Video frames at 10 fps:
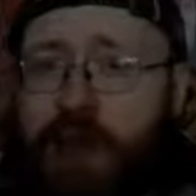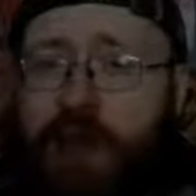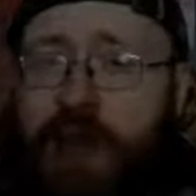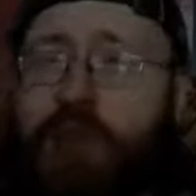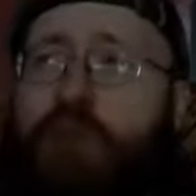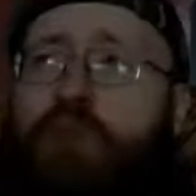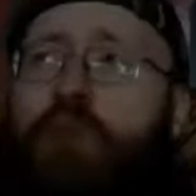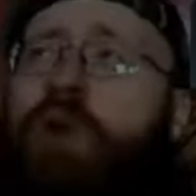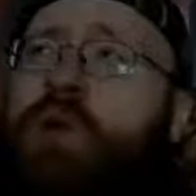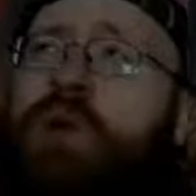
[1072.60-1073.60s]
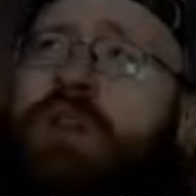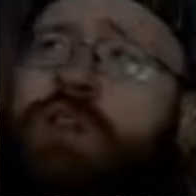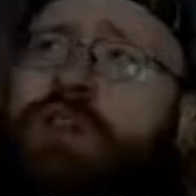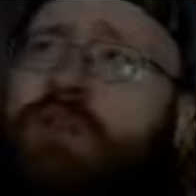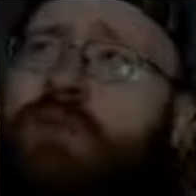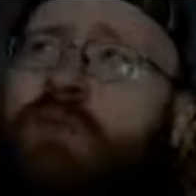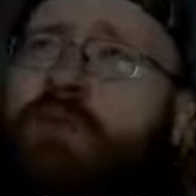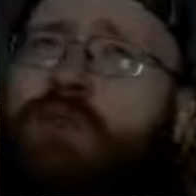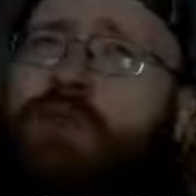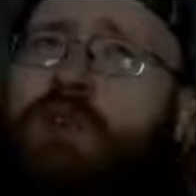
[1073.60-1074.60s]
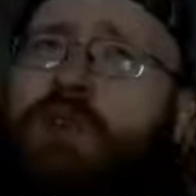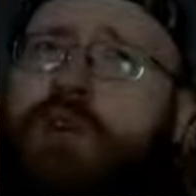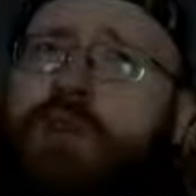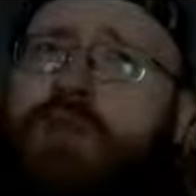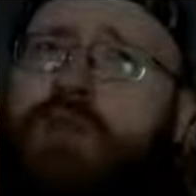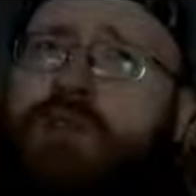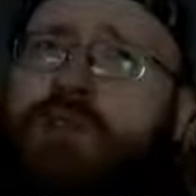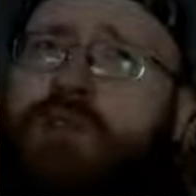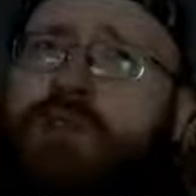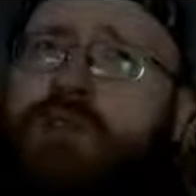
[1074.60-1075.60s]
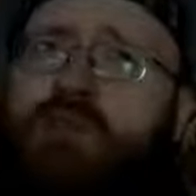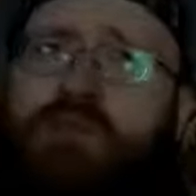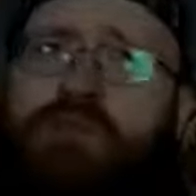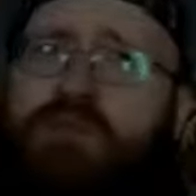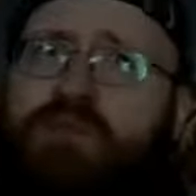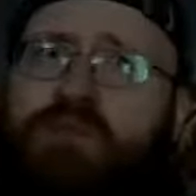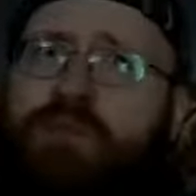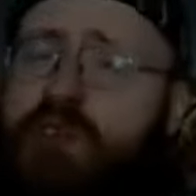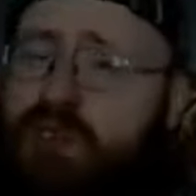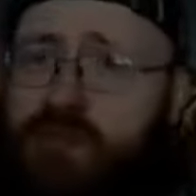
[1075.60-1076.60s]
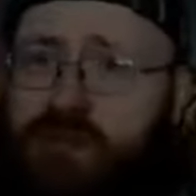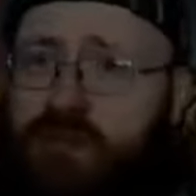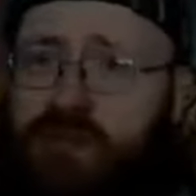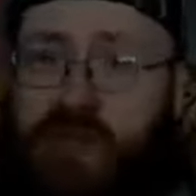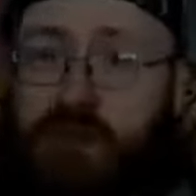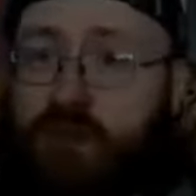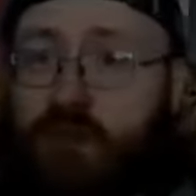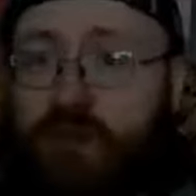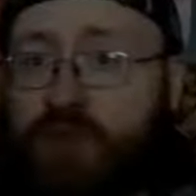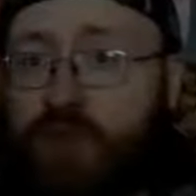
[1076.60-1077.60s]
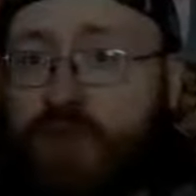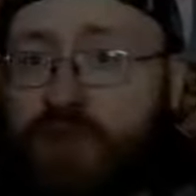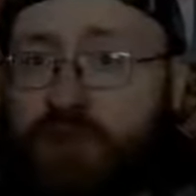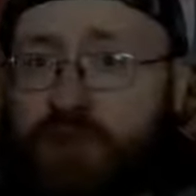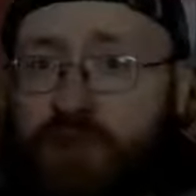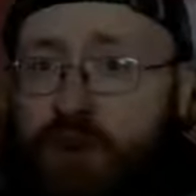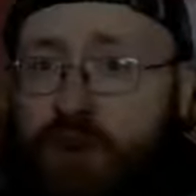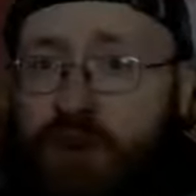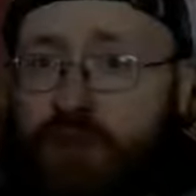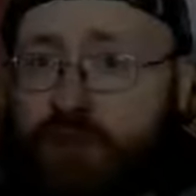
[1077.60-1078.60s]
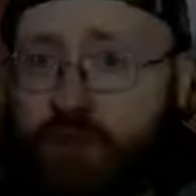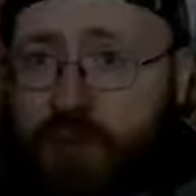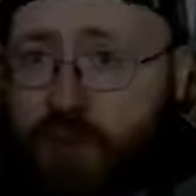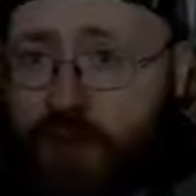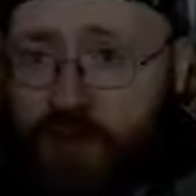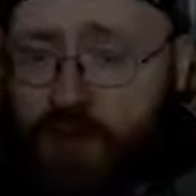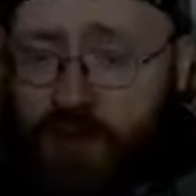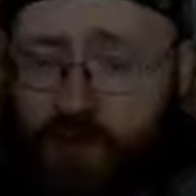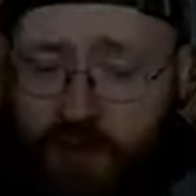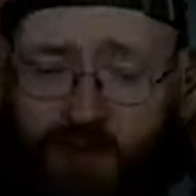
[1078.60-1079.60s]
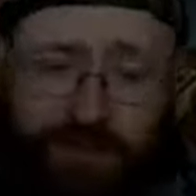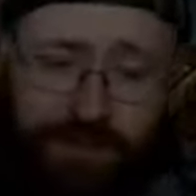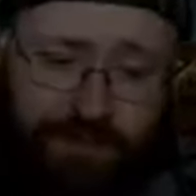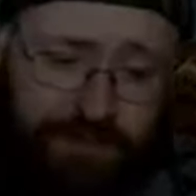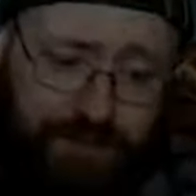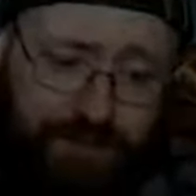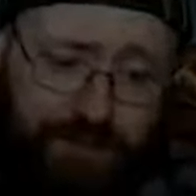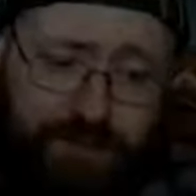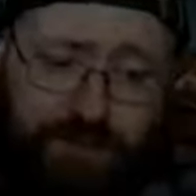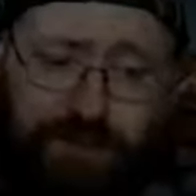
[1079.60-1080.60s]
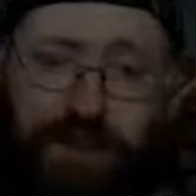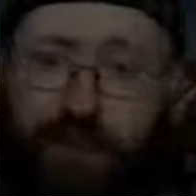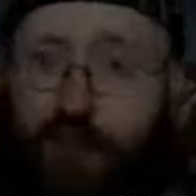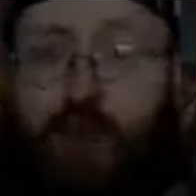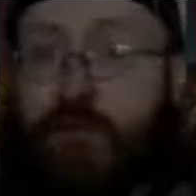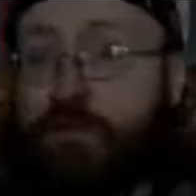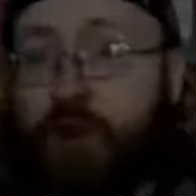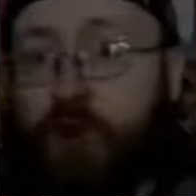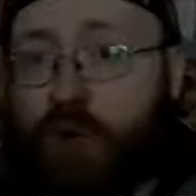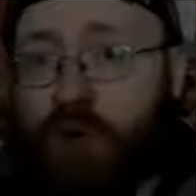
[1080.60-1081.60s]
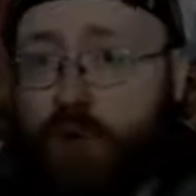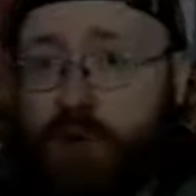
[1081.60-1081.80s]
I mean, when was it? A few years ago, they just, just, kids don't really watch cartoons in the morning anymore. They're on their phone.